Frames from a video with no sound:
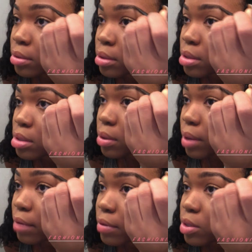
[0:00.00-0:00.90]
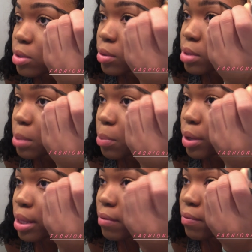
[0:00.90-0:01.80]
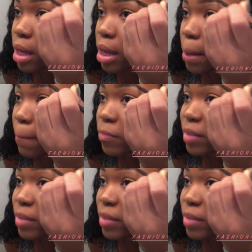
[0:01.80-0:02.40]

So heavy strokes, the point of